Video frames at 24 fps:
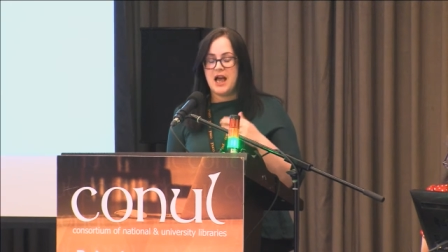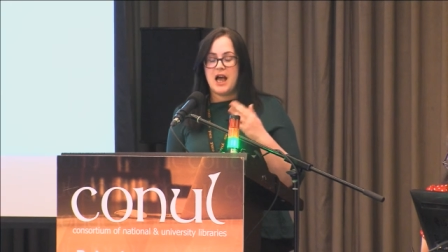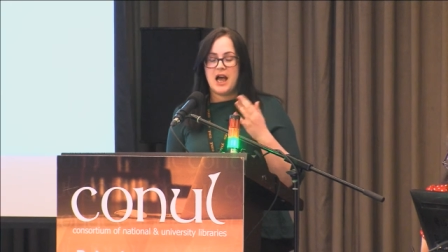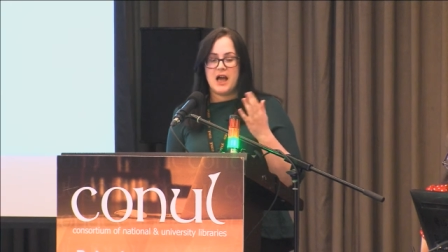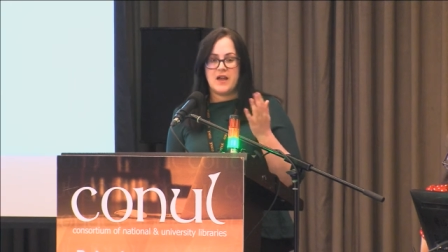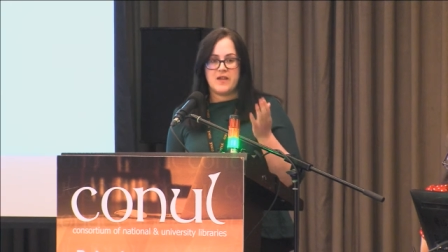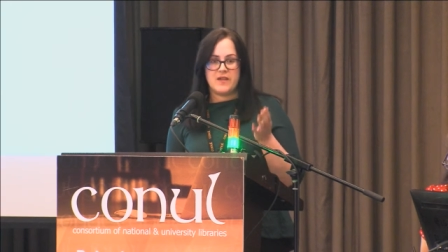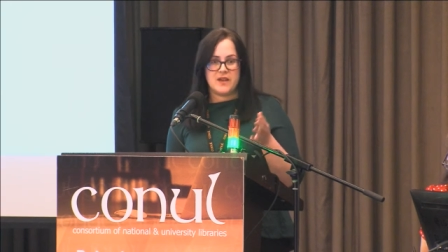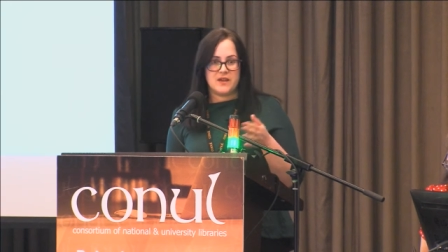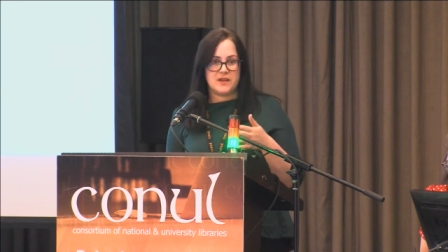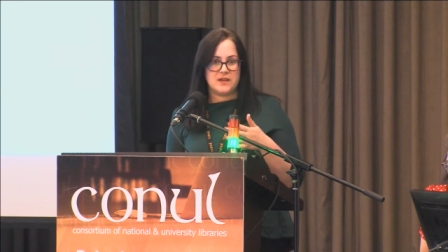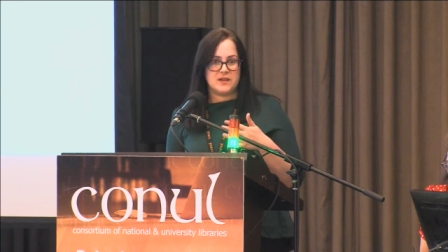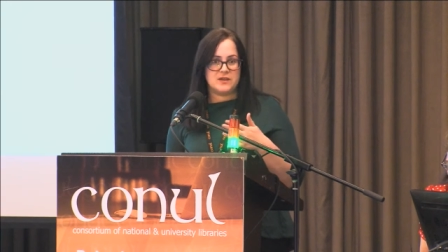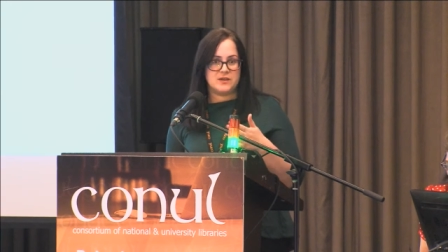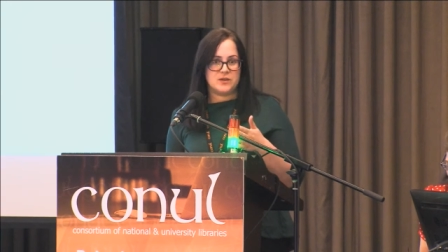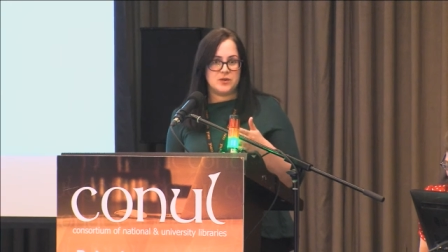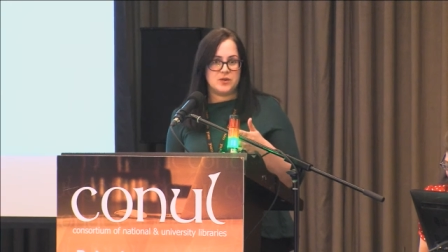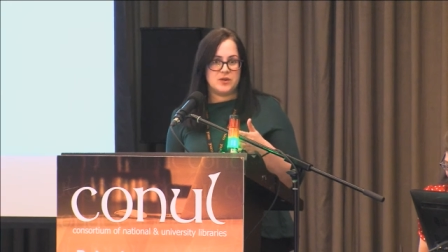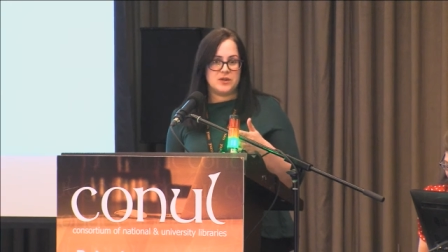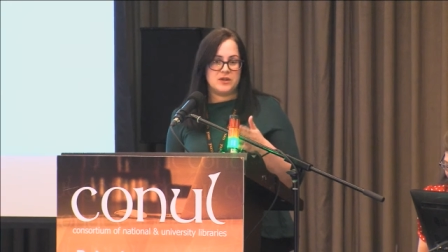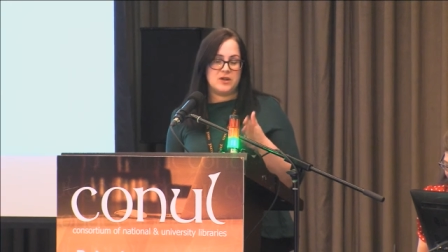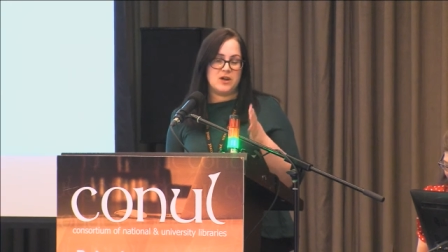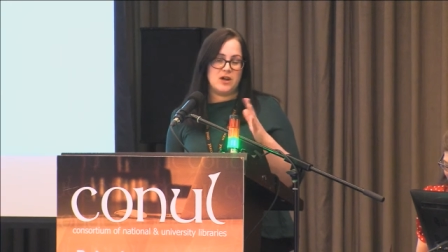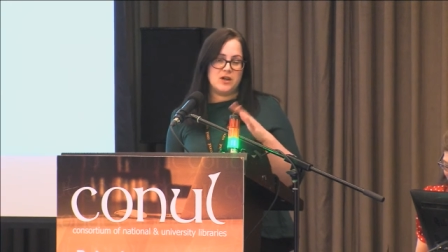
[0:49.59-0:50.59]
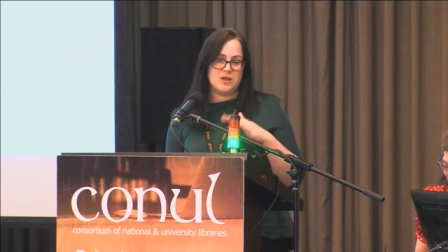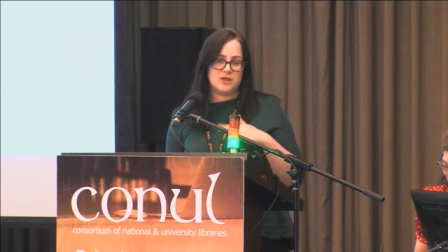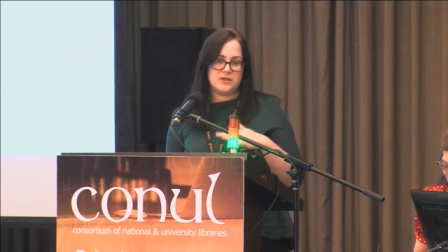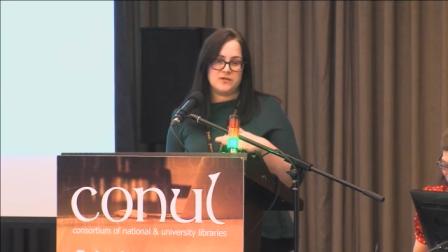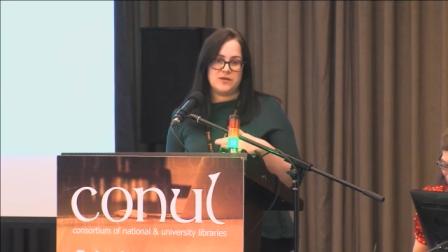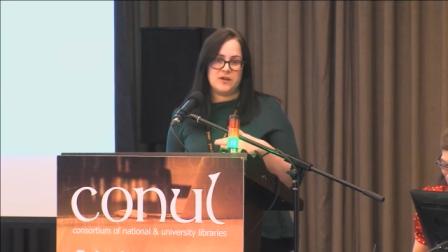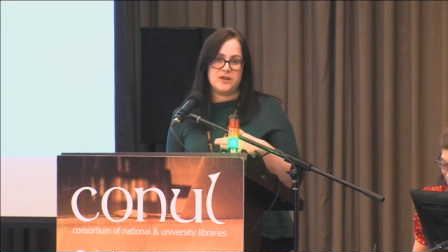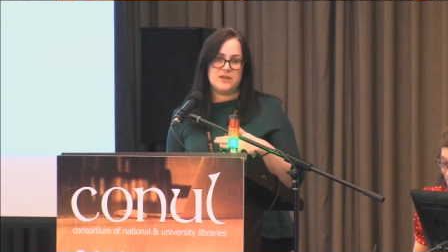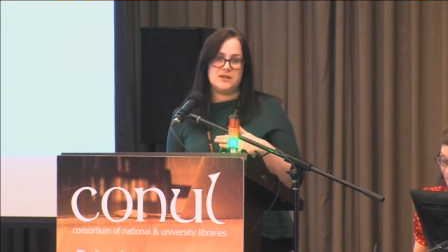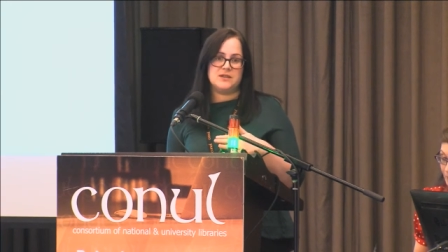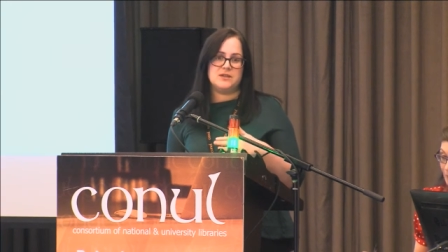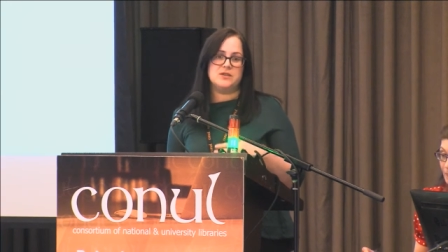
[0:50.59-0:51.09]
and then the College of
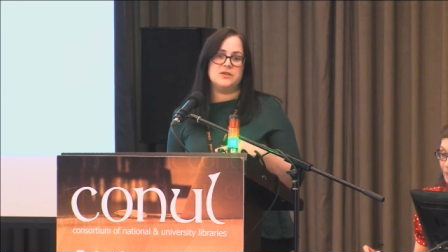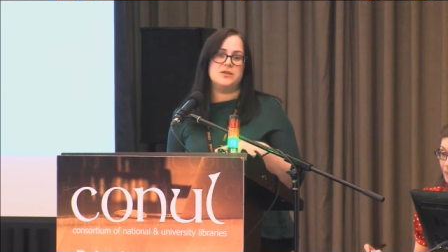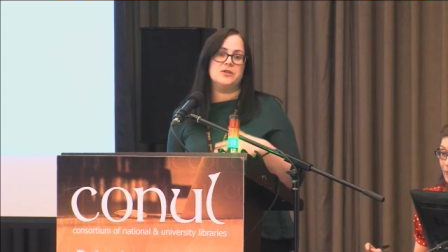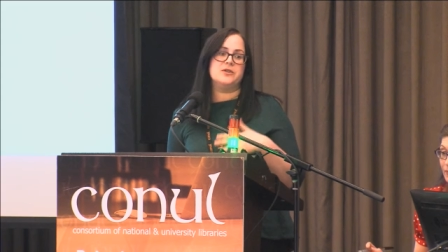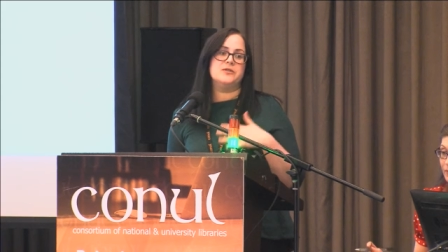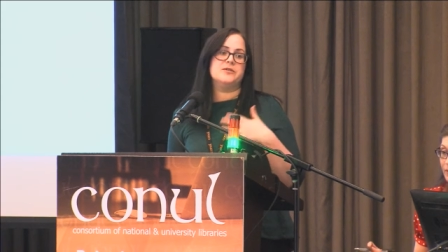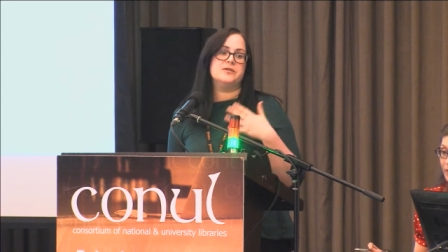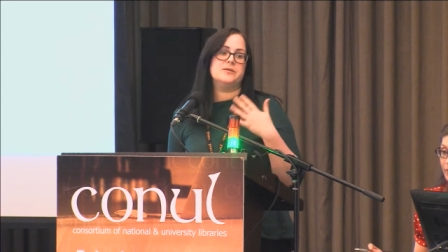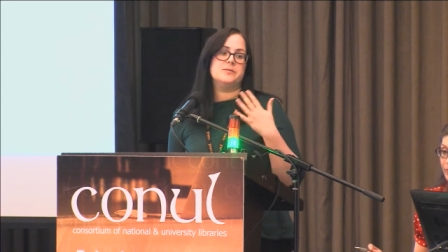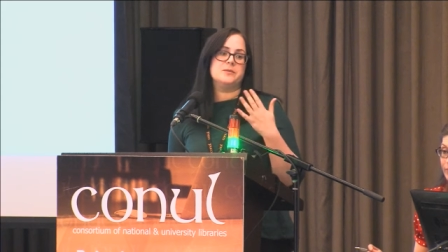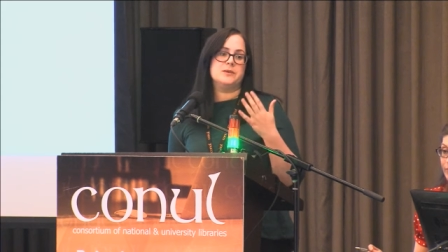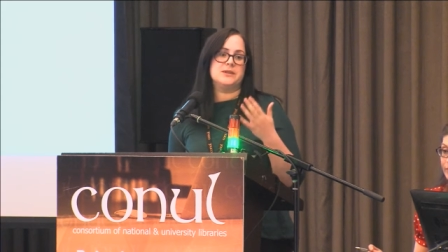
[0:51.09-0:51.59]
Arts and Tourism,